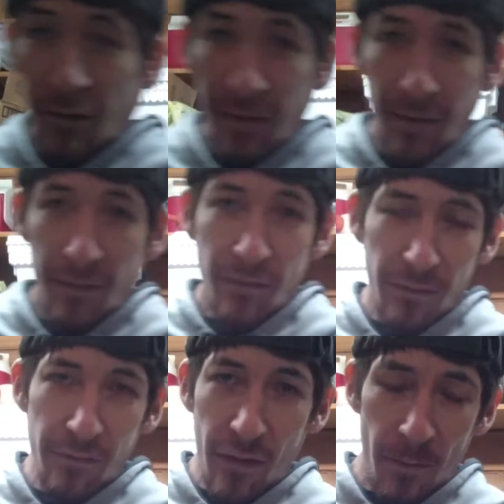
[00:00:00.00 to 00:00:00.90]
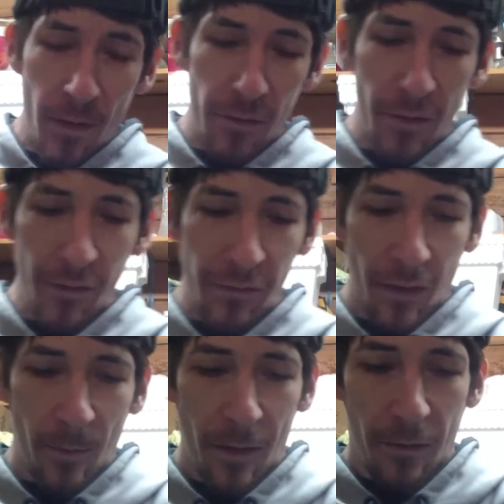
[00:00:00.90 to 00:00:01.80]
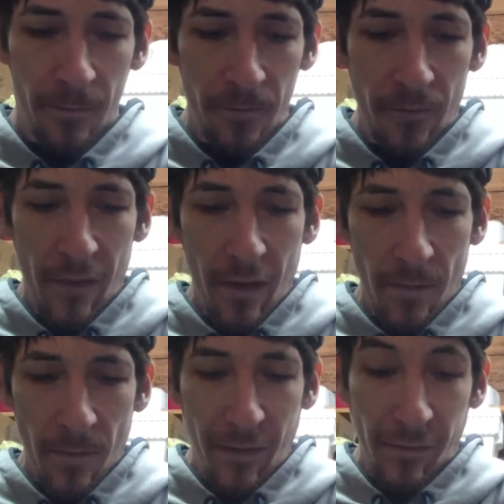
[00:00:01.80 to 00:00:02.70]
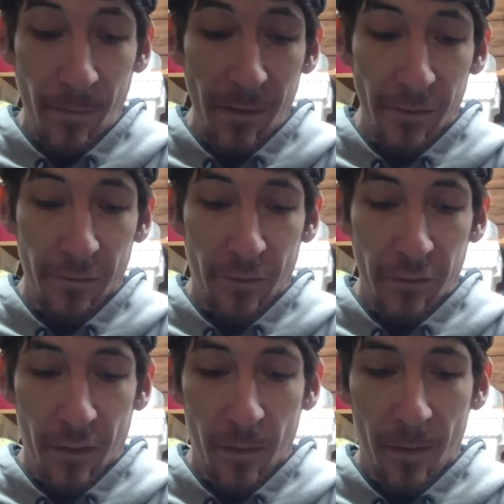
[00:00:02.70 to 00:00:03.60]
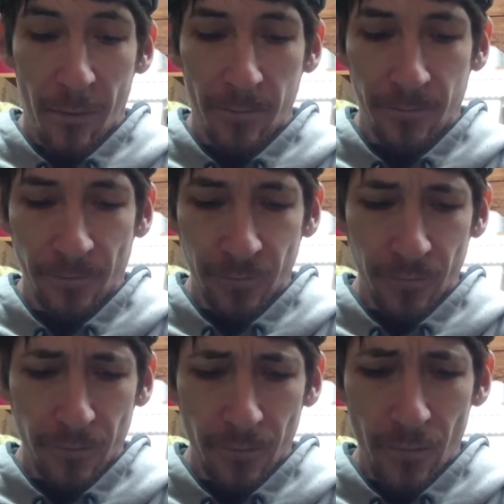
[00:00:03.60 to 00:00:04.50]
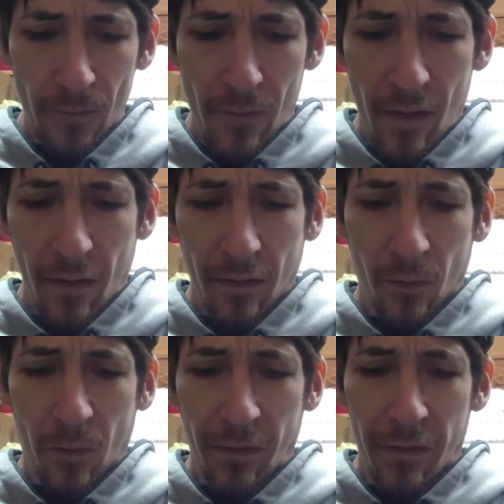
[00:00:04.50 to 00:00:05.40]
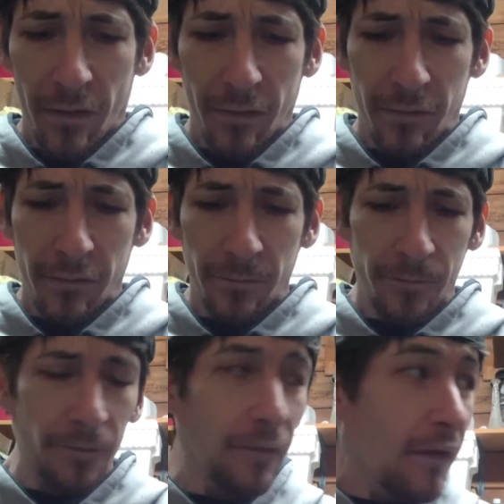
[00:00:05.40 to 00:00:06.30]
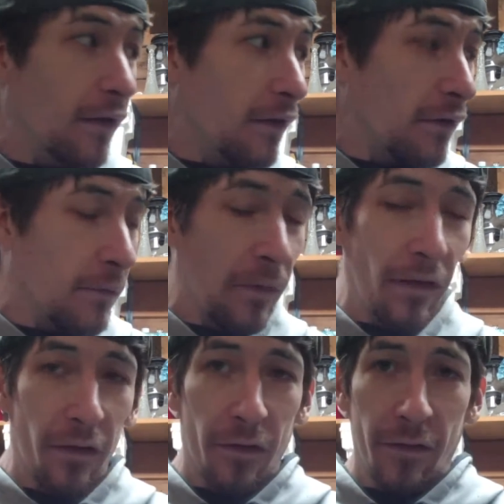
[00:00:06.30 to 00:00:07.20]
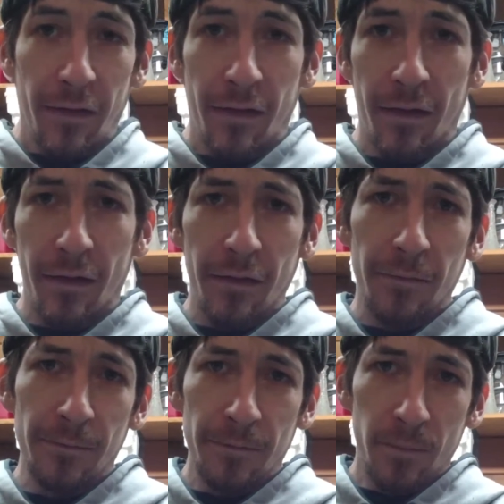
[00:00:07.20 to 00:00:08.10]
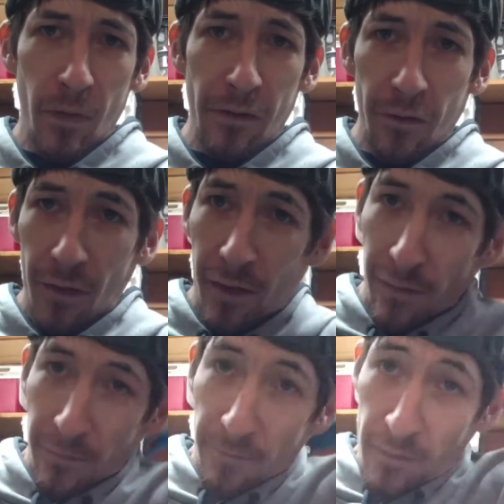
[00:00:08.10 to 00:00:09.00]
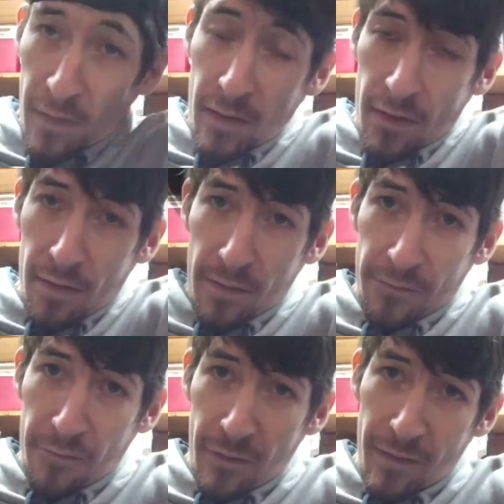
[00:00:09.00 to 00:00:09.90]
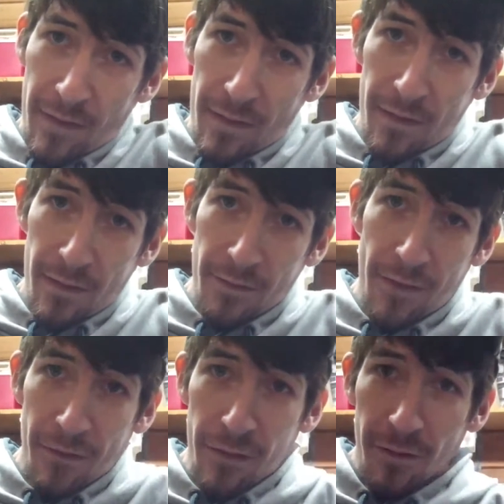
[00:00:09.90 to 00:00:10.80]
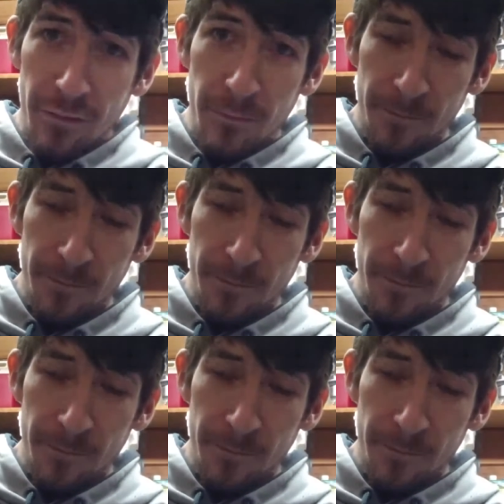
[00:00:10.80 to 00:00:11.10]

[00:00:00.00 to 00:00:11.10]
any engine, turbo, non-turbo, but especially for turbo. What it does, put it on the breather line for the valve cover,